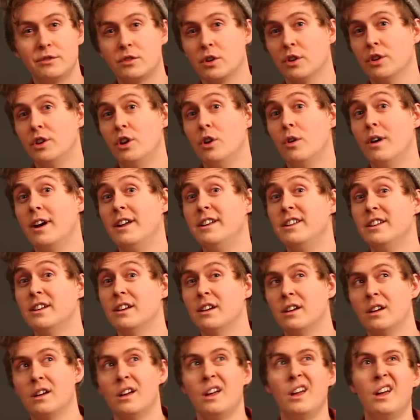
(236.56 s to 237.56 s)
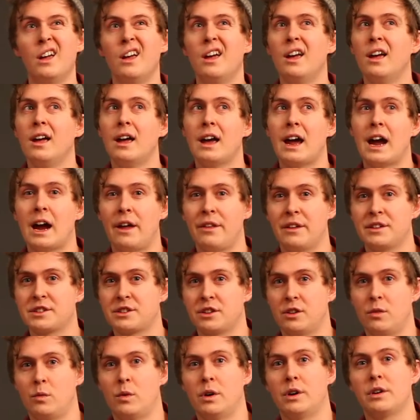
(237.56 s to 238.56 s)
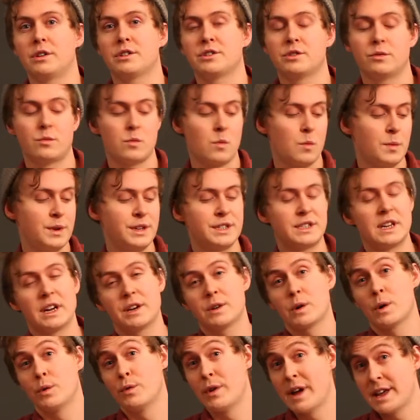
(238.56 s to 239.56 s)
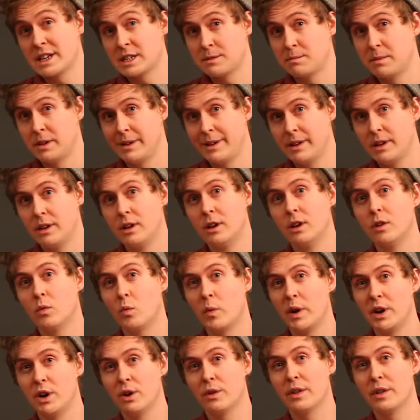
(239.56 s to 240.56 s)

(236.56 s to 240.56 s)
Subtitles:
got no idea how that's going to work. So when we stick to our recipe, we know